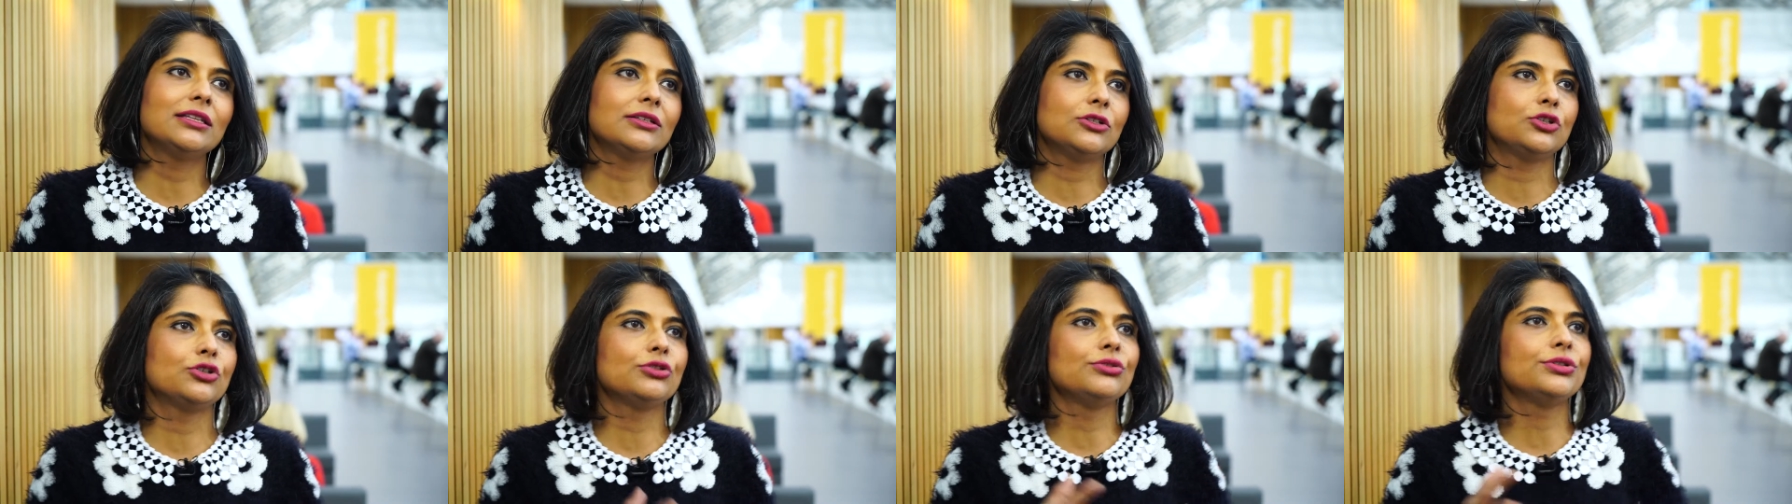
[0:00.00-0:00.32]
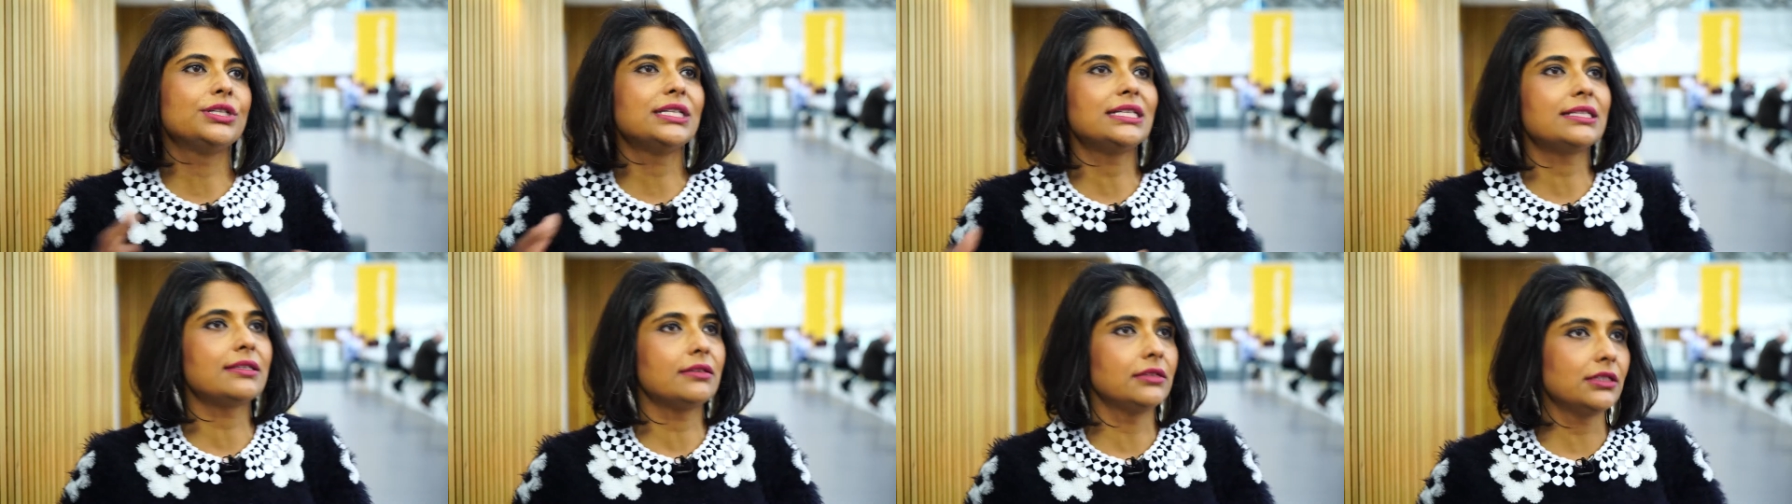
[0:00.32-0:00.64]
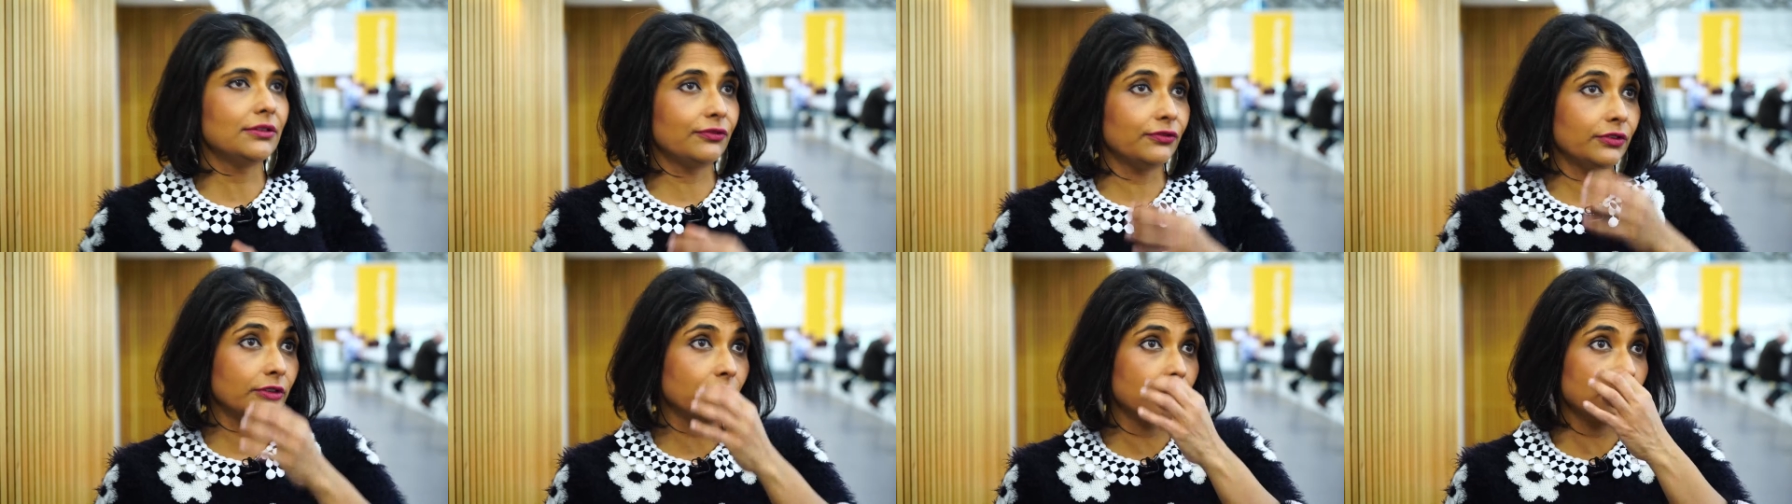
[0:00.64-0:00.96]
the two
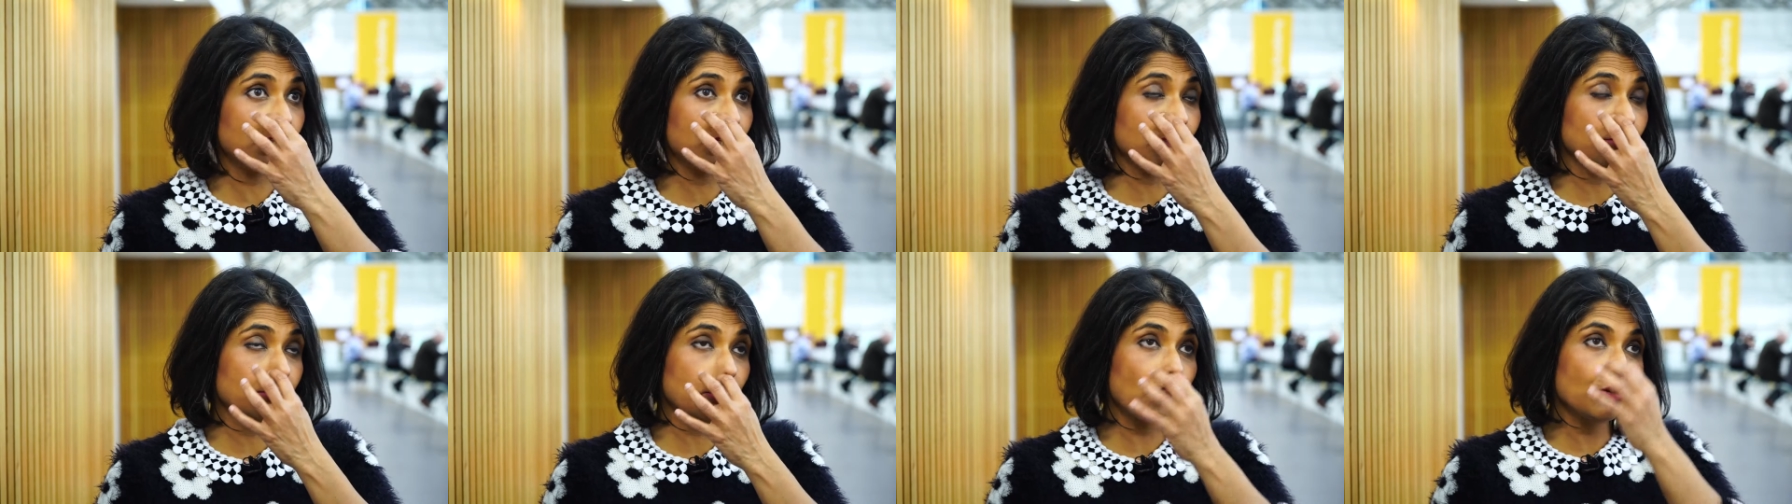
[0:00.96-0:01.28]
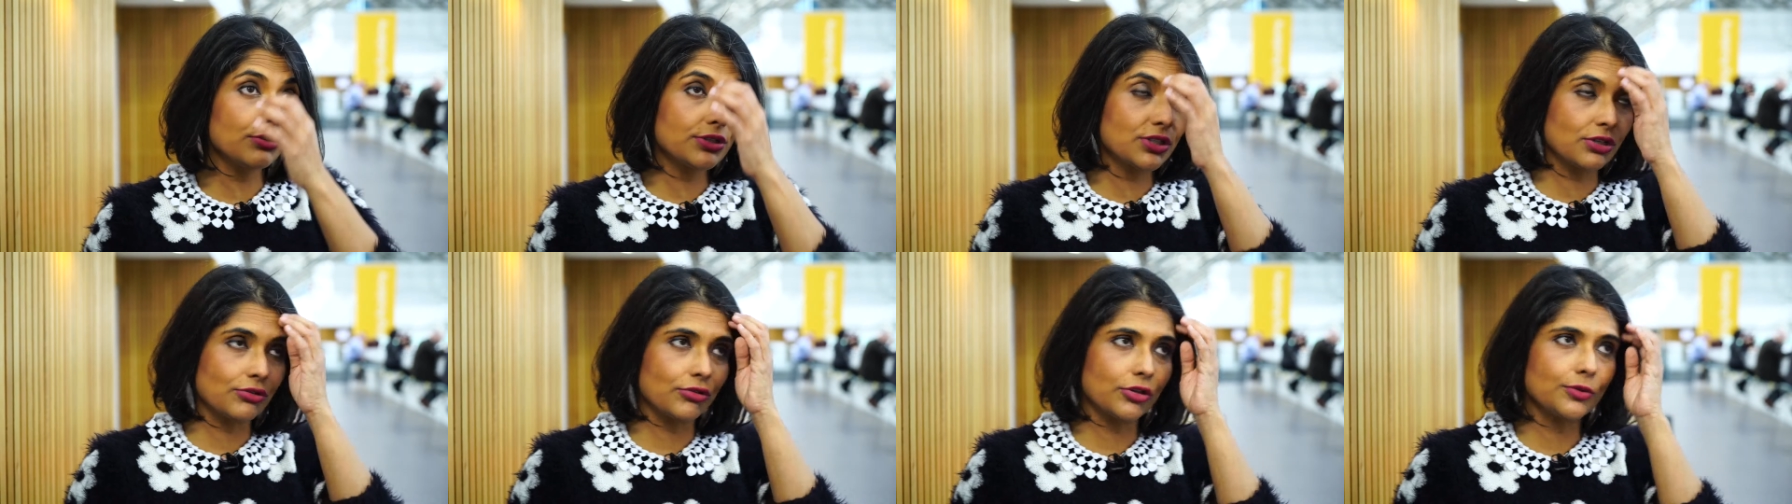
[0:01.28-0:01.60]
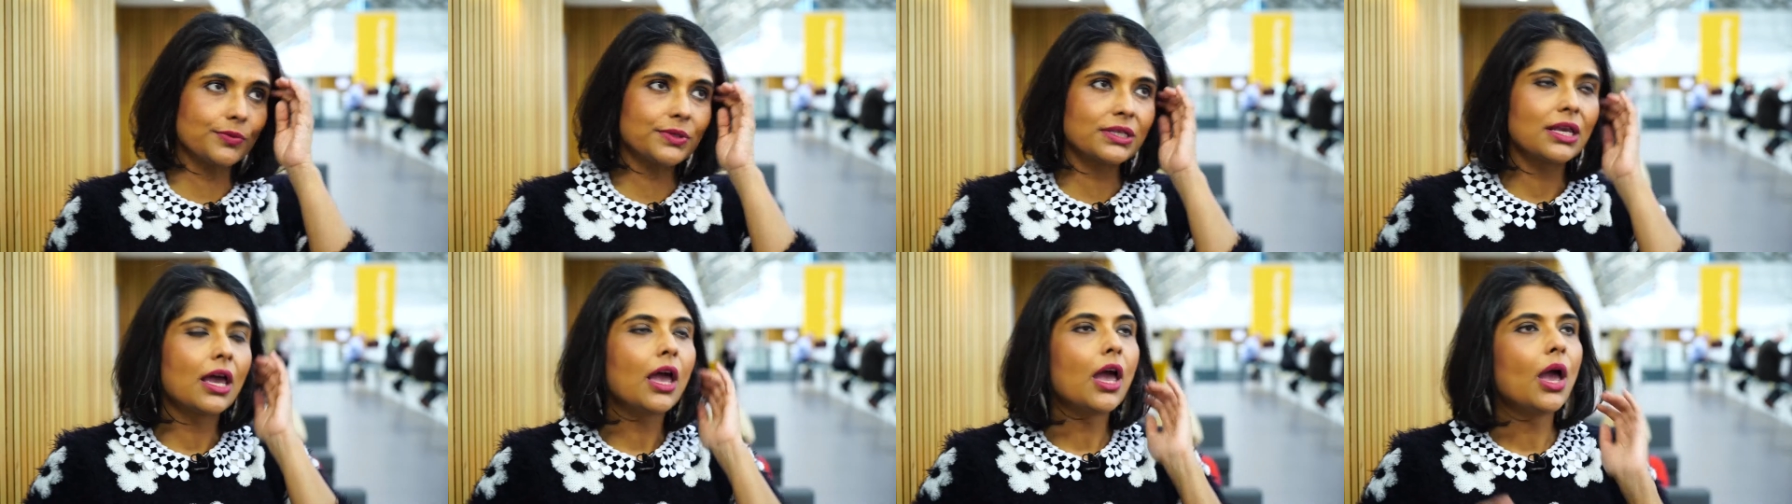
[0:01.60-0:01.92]
different dose
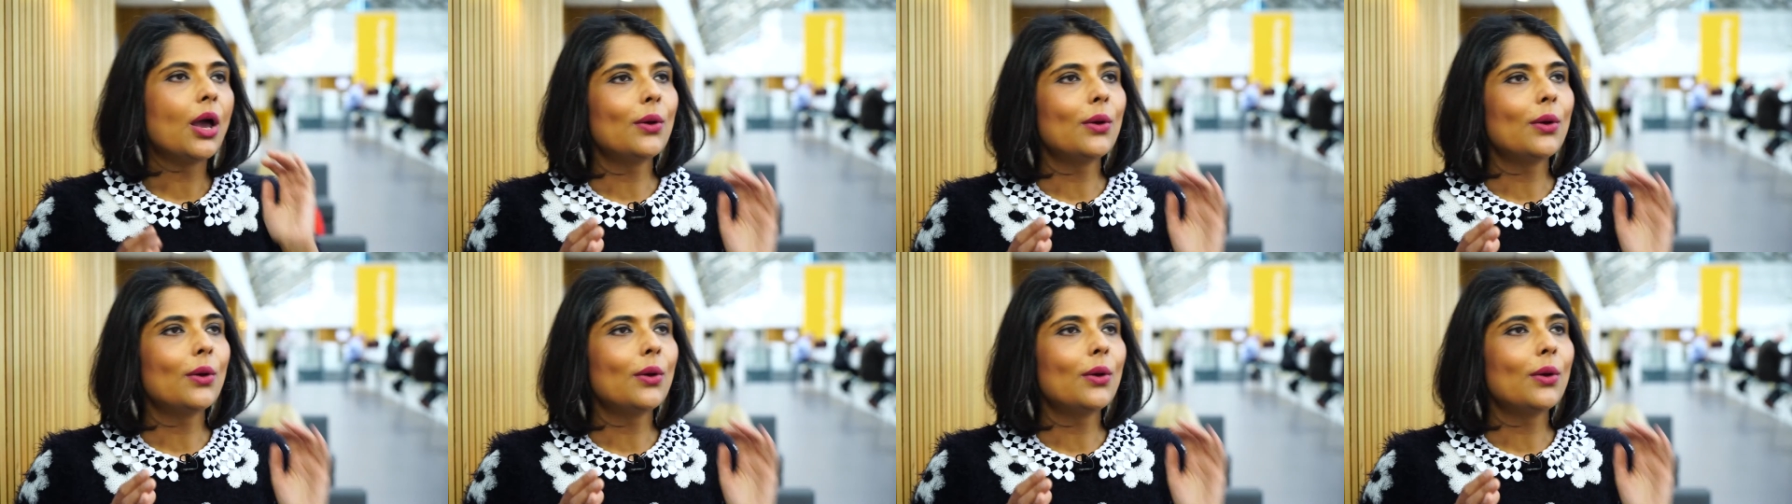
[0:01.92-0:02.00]
groups.